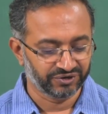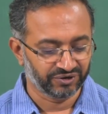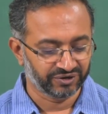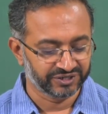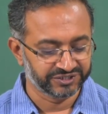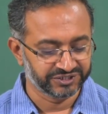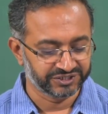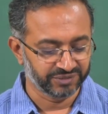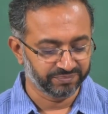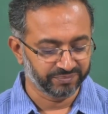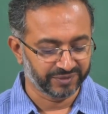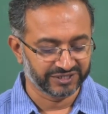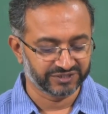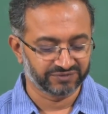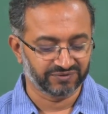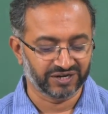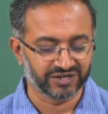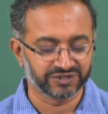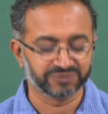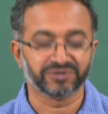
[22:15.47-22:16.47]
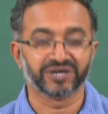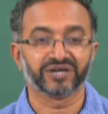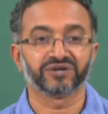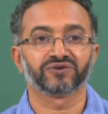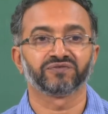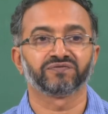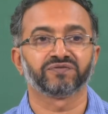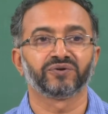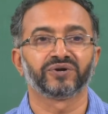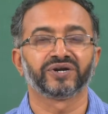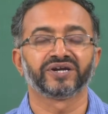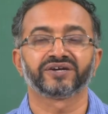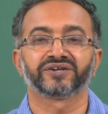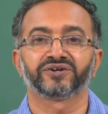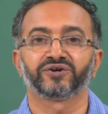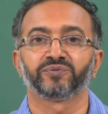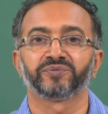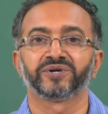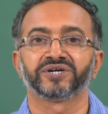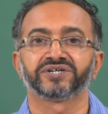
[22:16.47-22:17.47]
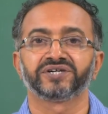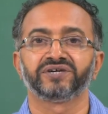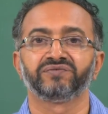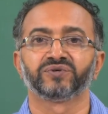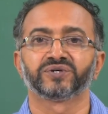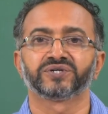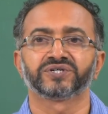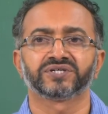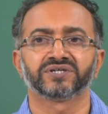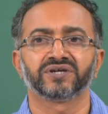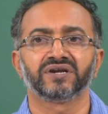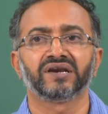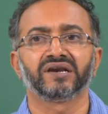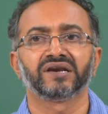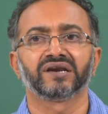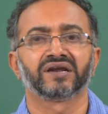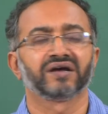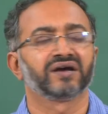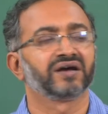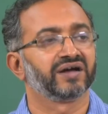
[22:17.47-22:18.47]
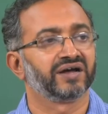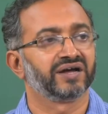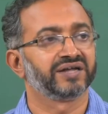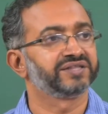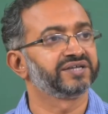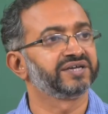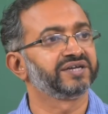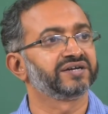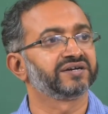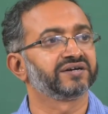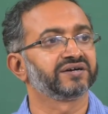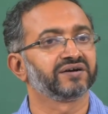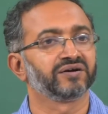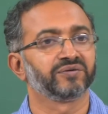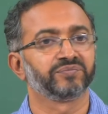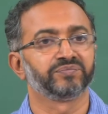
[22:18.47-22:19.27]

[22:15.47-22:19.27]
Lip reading: on a chip as well as microfluidic rheometry would still I think